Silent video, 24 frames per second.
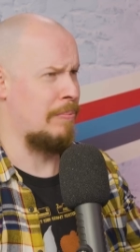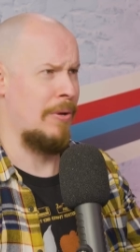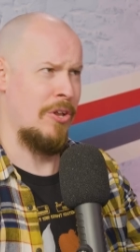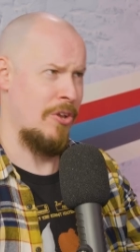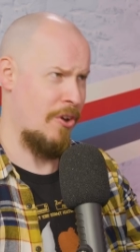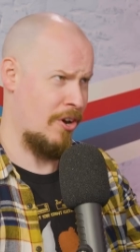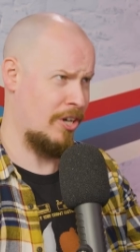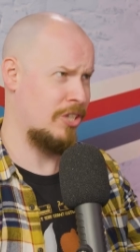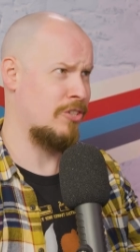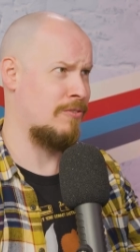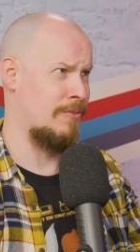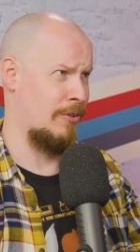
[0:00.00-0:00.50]
But
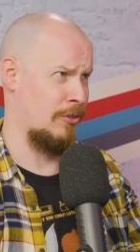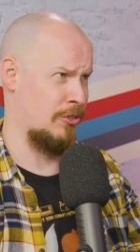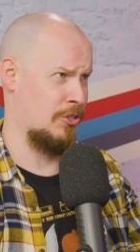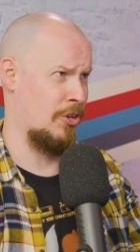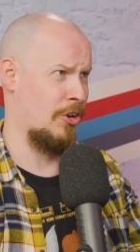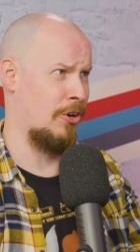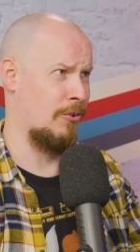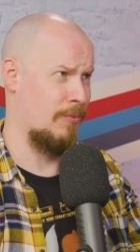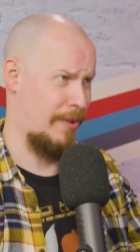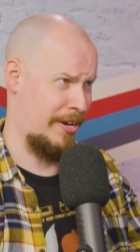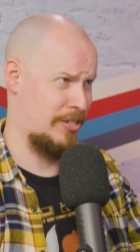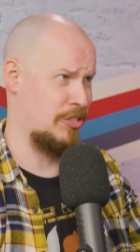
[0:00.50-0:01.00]
Knoxville's
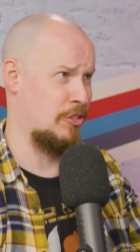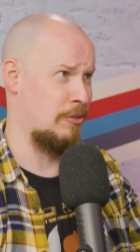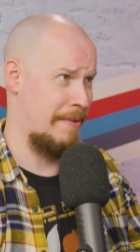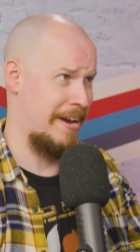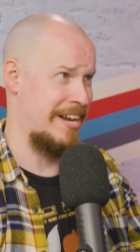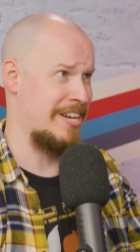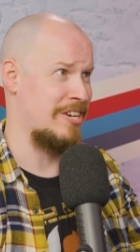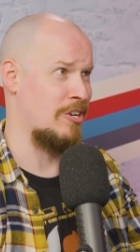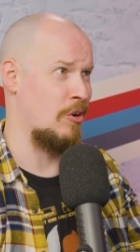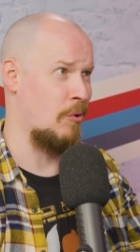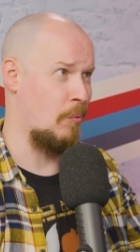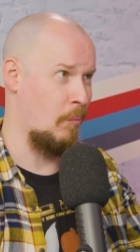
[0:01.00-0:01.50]
got a
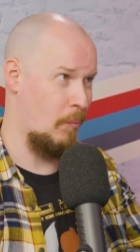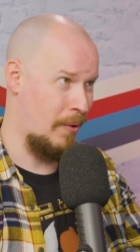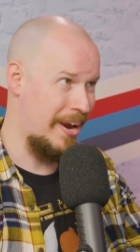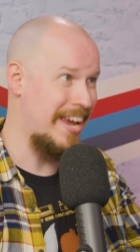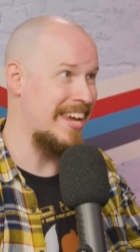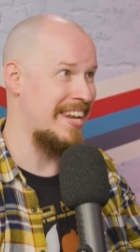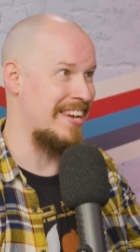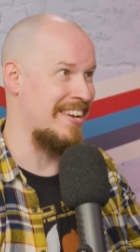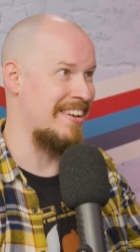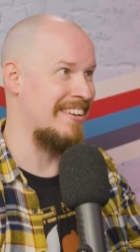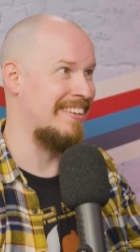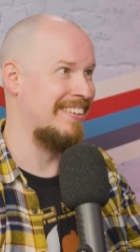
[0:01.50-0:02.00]
WrestleMania
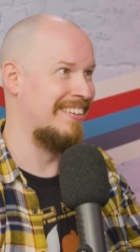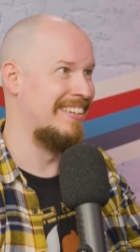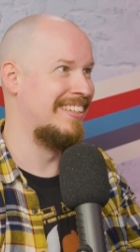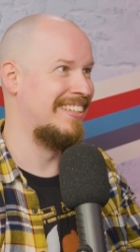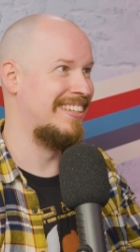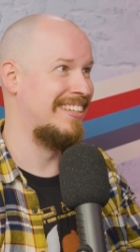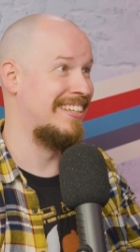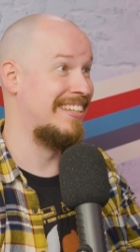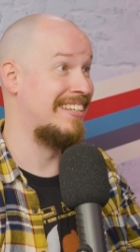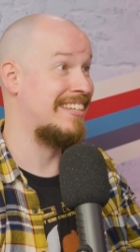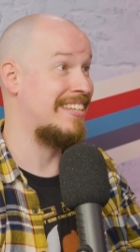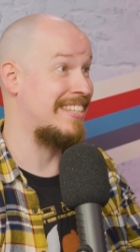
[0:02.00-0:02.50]
win.
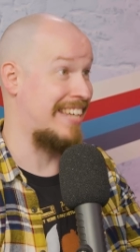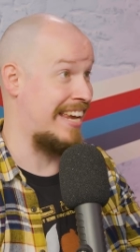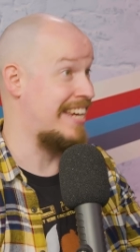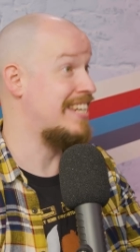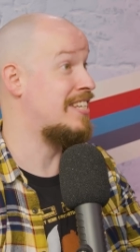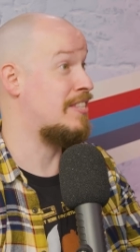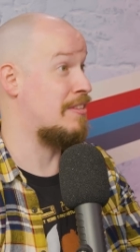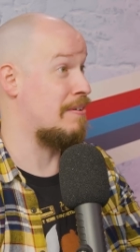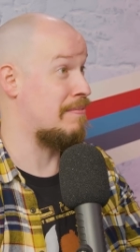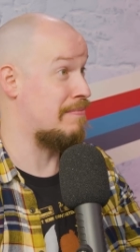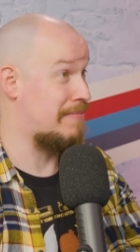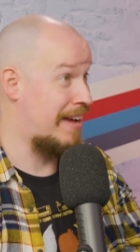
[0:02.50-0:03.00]
Yep.
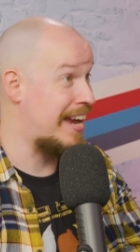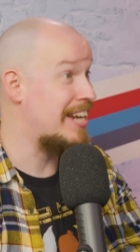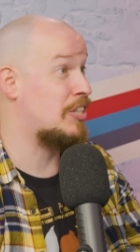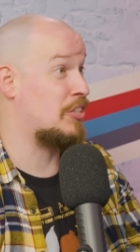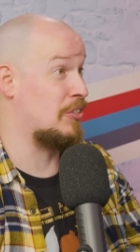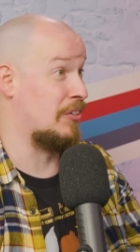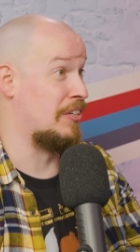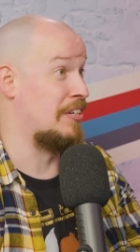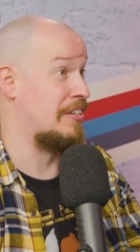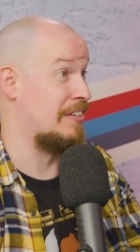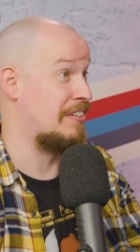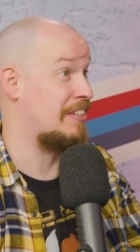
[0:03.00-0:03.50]
He's the
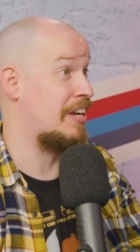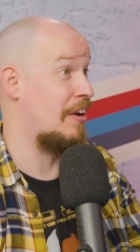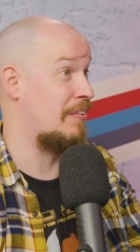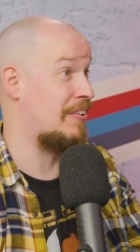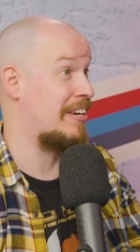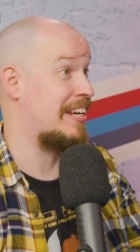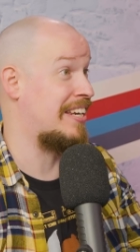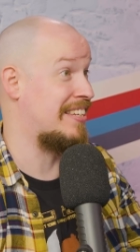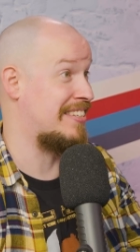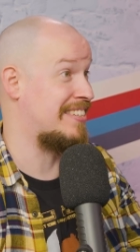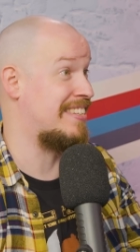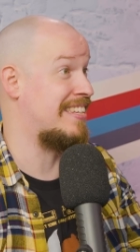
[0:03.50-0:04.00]
veteran
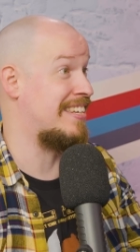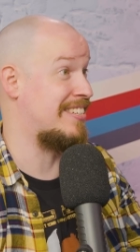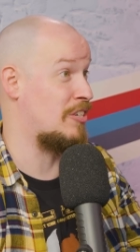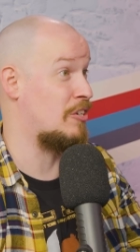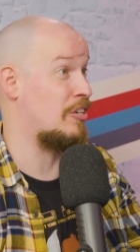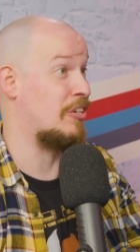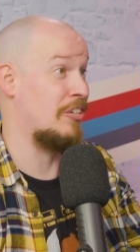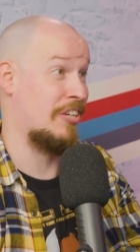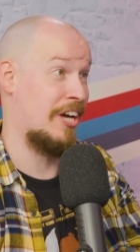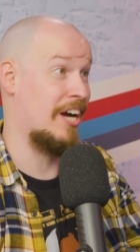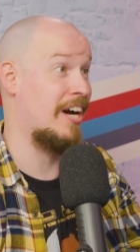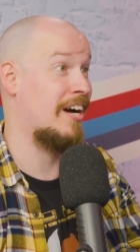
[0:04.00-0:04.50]
going into this, you
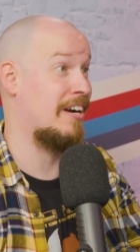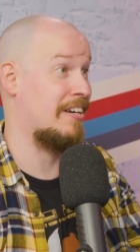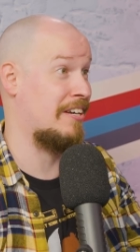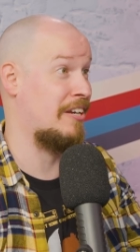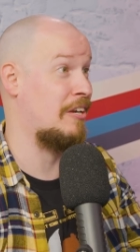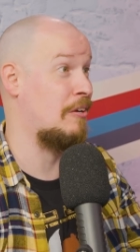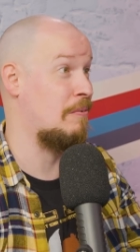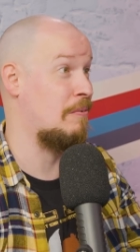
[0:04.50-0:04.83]
could argue.